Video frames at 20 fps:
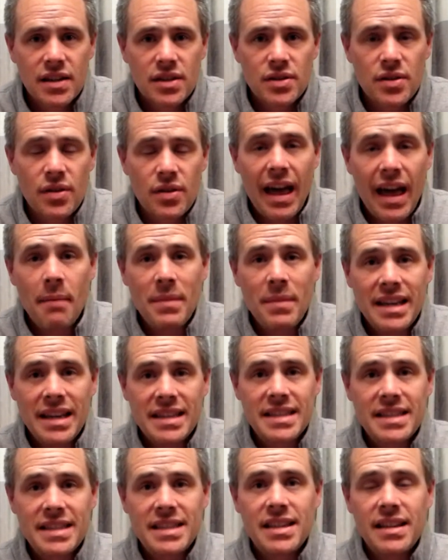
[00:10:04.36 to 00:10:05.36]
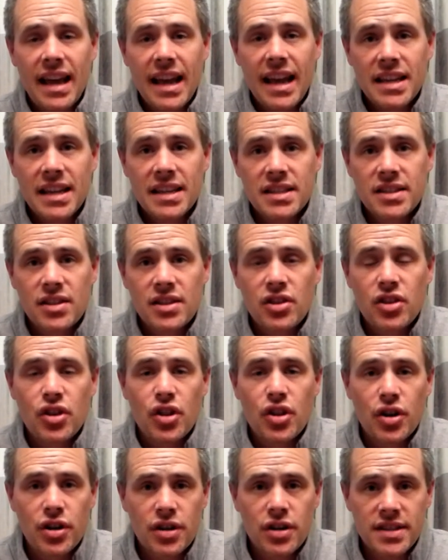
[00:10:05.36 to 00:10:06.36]
So that means today is
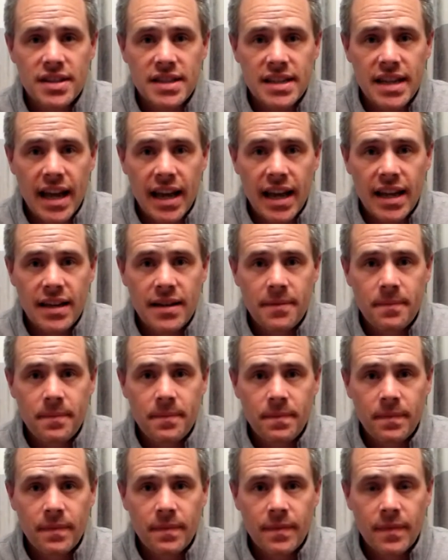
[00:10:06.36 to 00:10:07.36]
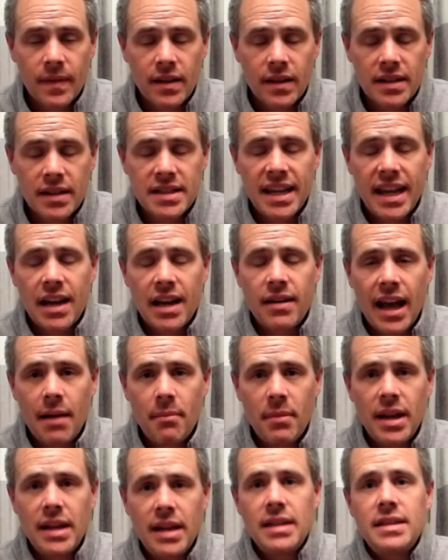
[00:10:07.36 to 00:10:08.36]
Thursday. Let's count how
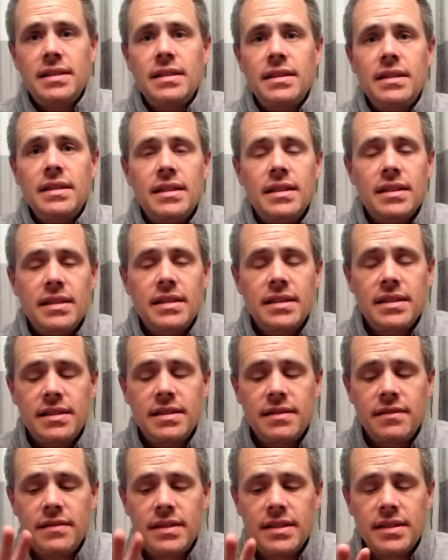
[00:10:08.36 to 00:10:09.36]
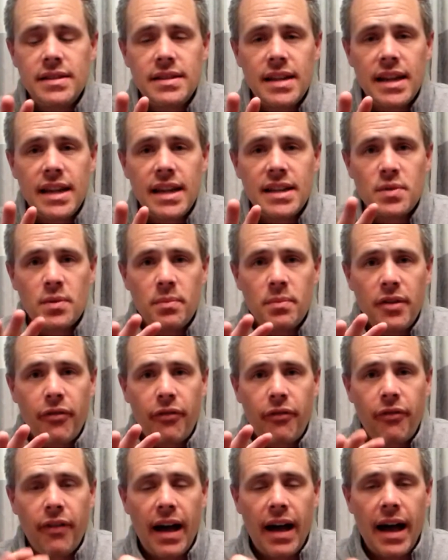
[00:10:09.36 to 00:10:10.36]
many days would be
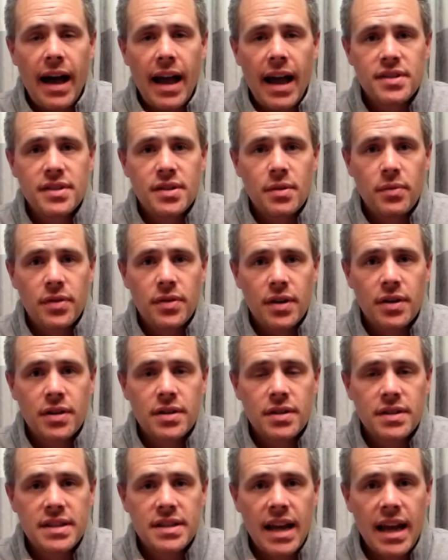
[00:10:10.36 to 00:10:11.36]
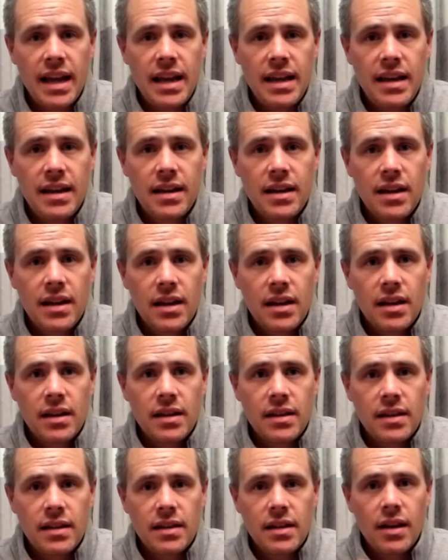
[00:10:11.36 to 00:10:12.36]
5. So Thursday,
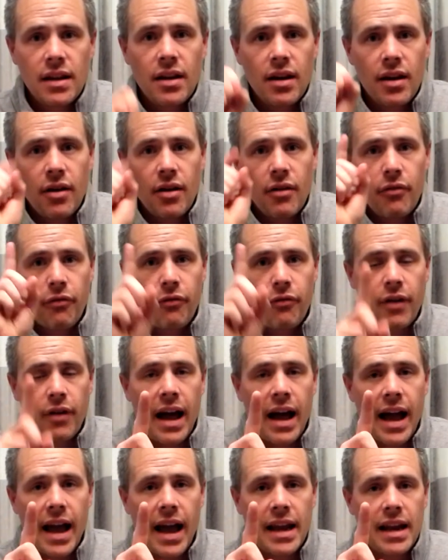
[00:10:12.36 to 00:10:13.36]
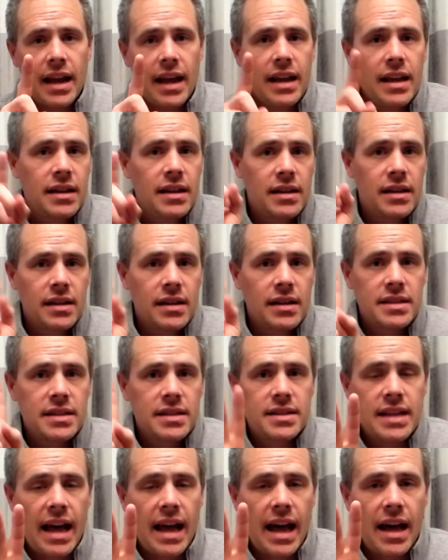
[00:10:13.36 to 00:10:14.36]
Friday,
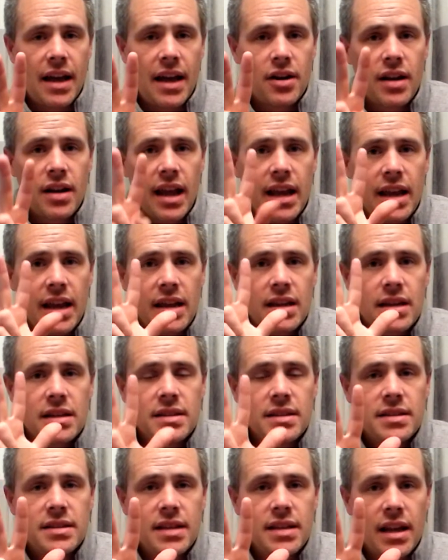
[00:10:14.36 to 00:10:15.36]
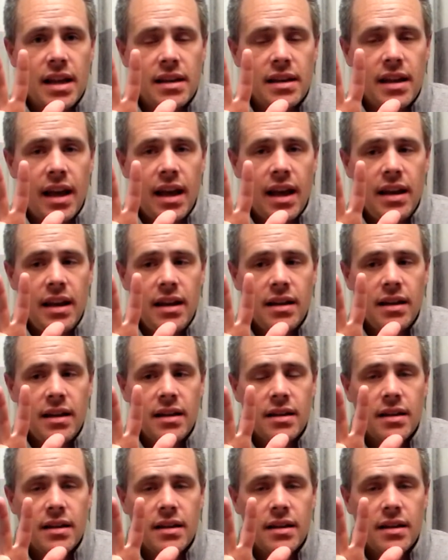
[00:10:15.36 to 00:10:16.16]
Saturday, Sunday,